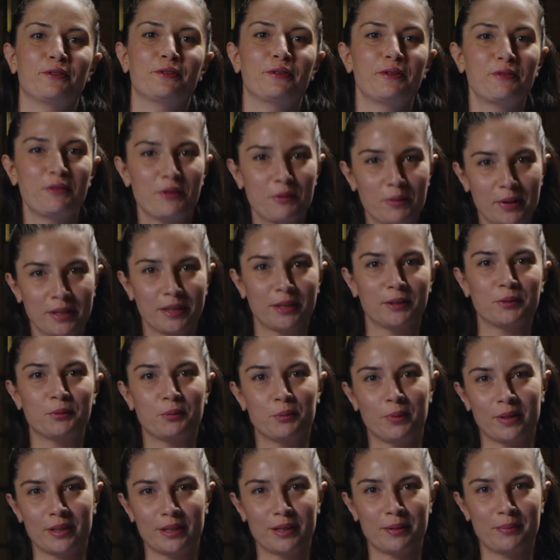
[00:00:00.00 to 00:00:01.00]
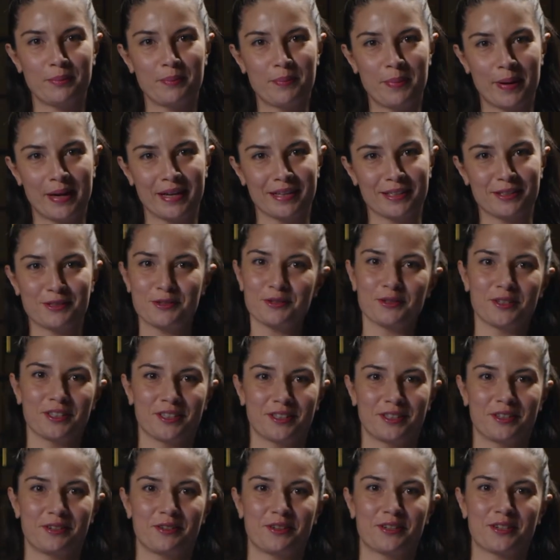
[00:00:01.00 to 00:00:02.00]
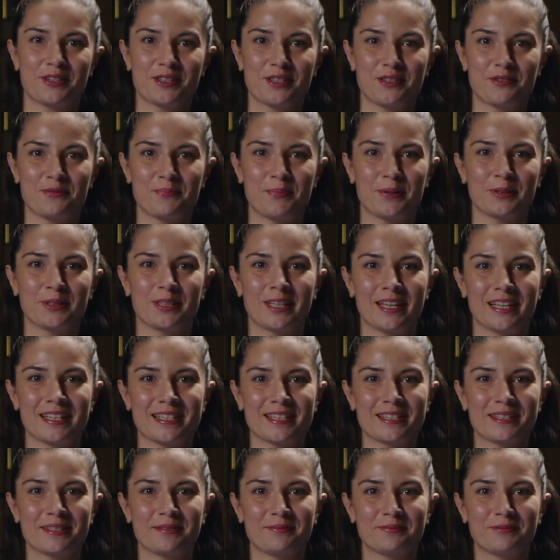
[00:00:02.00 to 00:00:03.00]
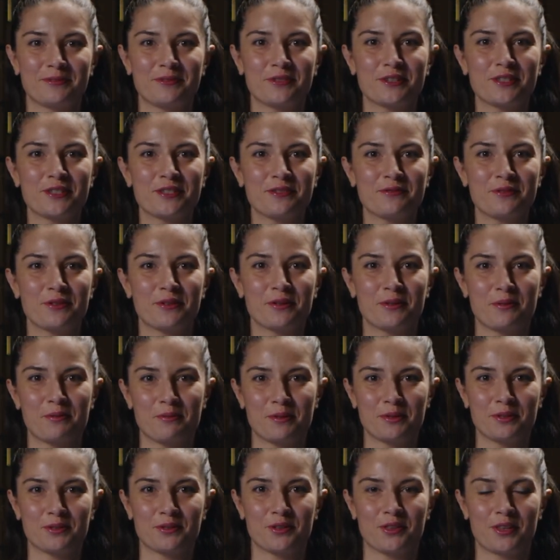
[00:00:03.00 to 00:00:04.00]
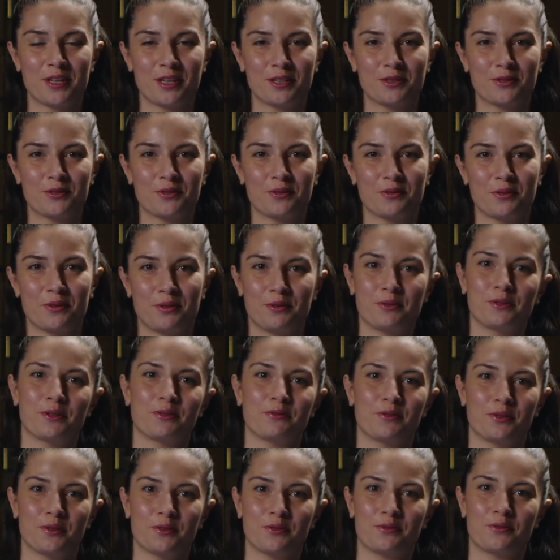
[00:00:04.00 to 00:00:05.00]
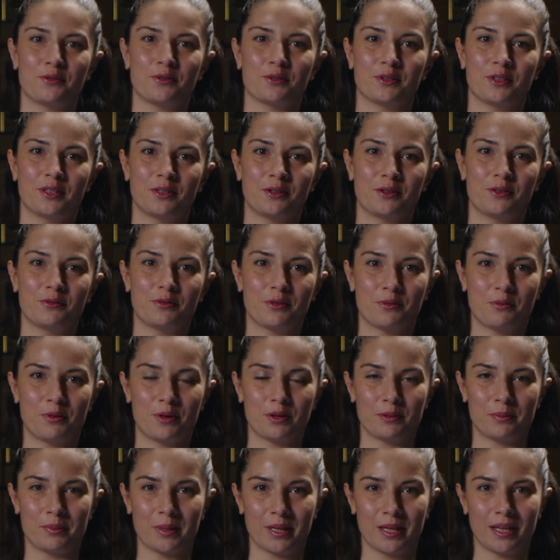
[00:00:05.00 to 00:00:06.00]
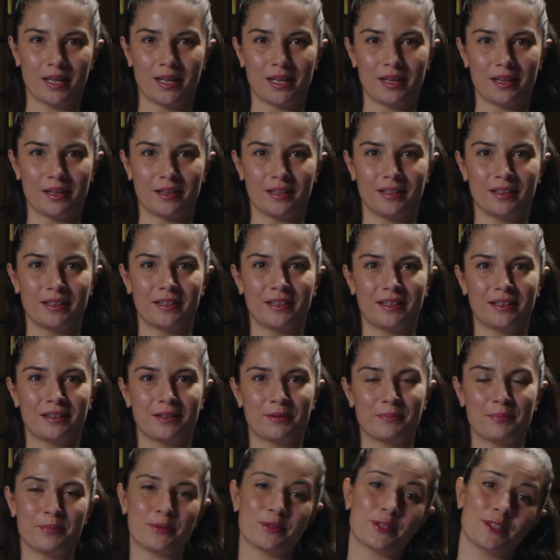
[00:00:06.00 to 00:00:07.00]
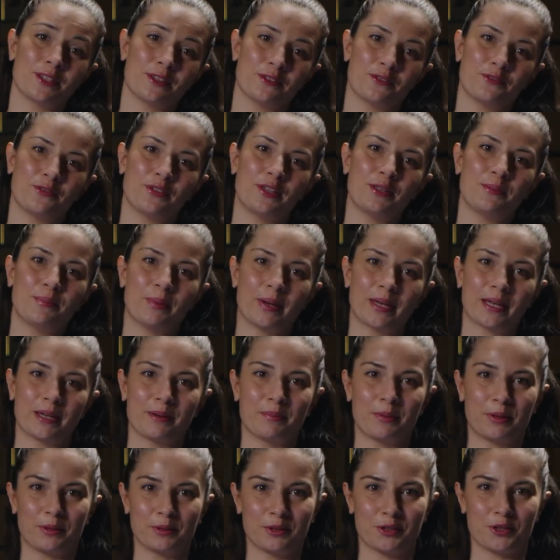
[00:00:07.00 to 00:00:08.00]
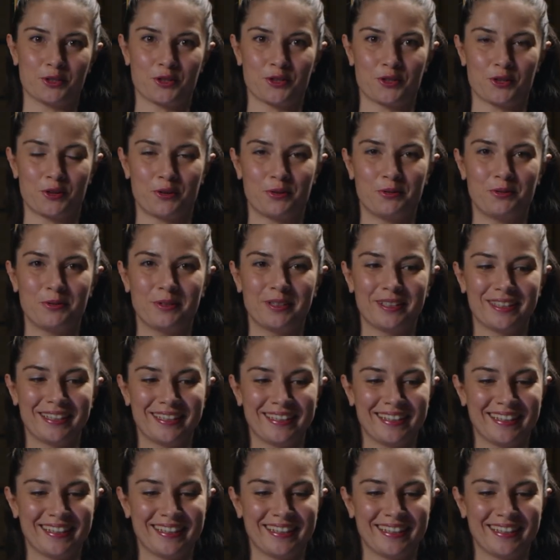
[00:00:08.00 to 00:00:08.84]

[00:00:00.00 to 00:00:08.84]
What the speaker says: Hello everyone and welcome back to the Recursive podcast. First of all, I want to thank to all of you for the overwhelming and positive feedback about the show.